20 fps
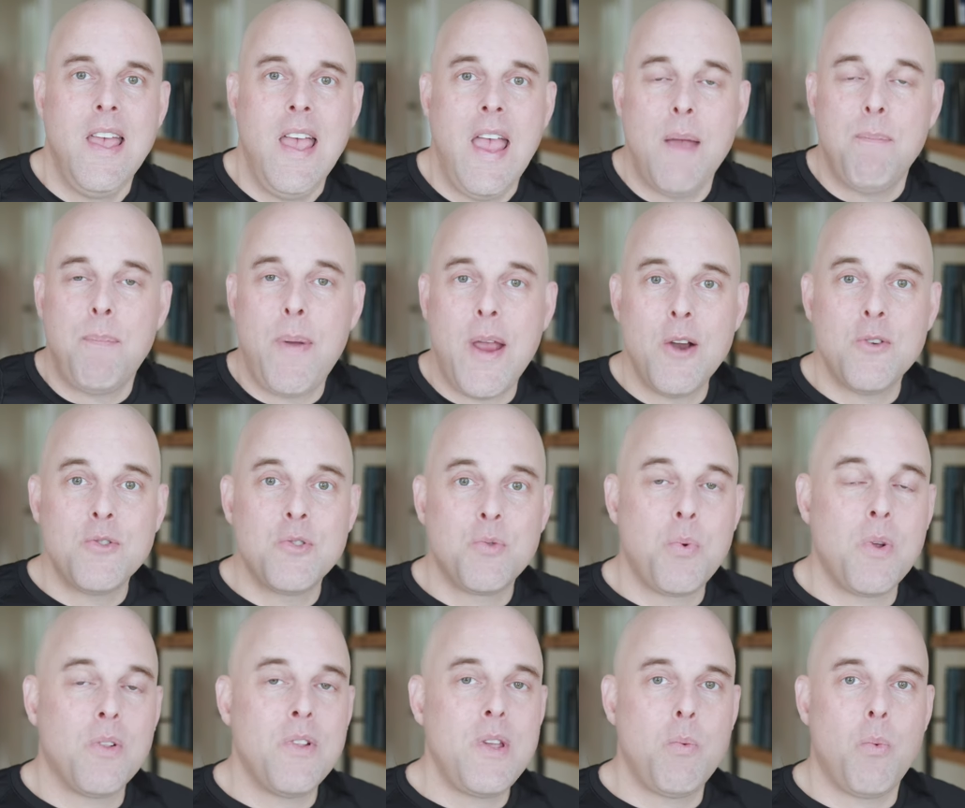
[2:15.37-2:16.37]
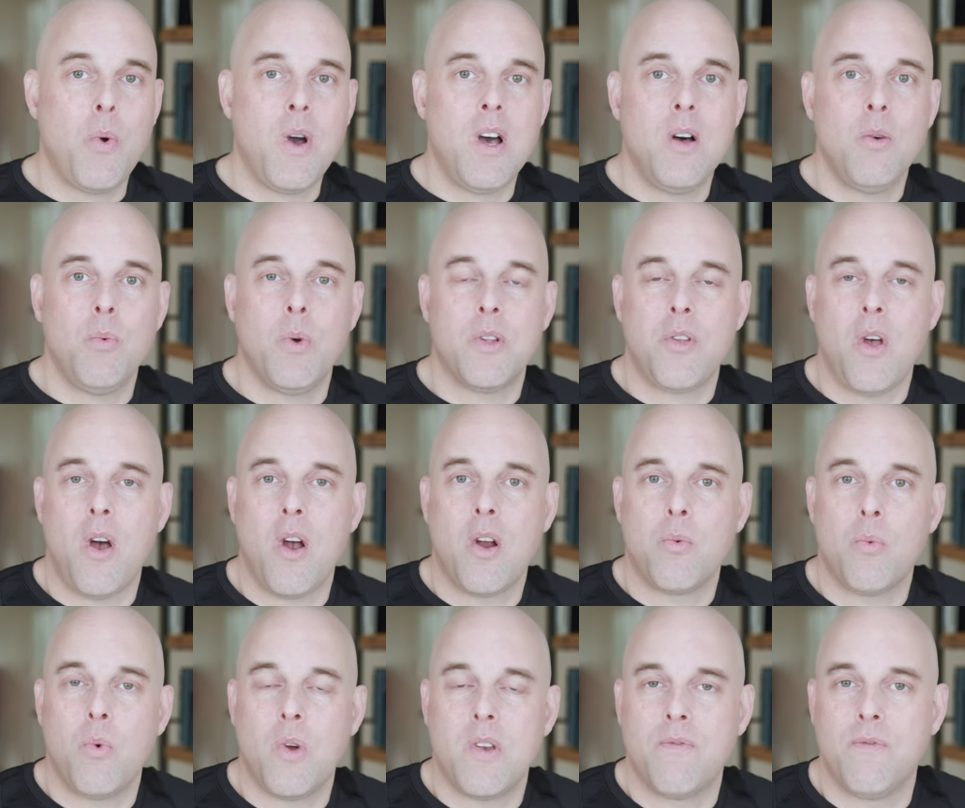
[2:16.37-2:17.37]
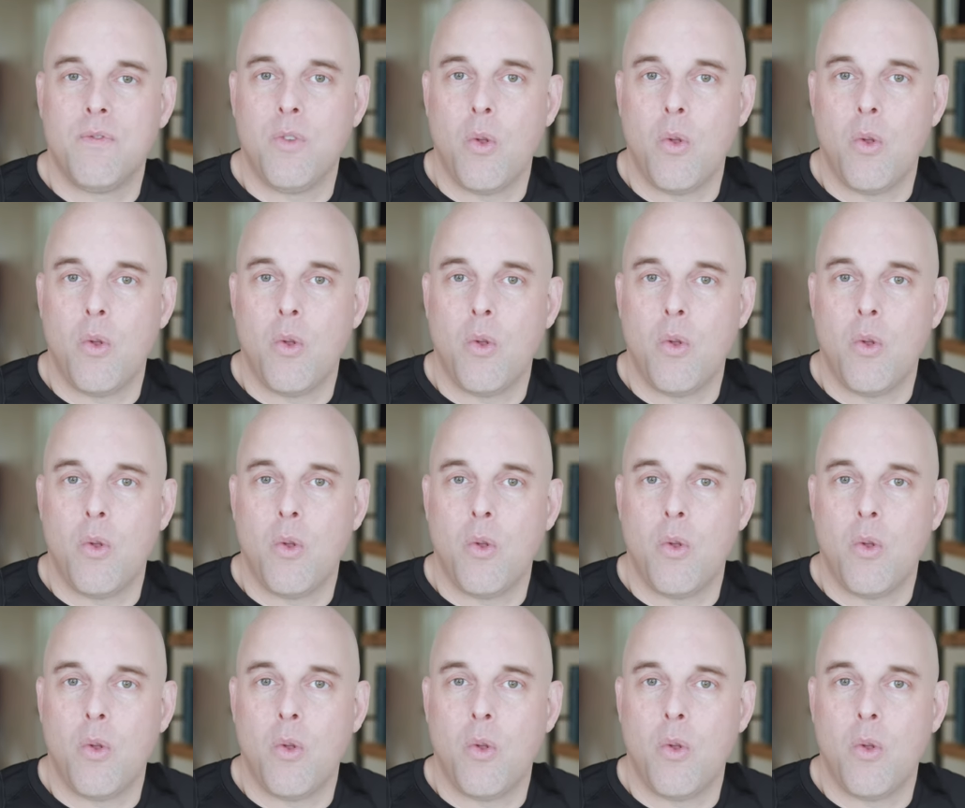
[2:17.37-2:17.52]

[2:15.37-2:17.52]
It pairs really well with hardwood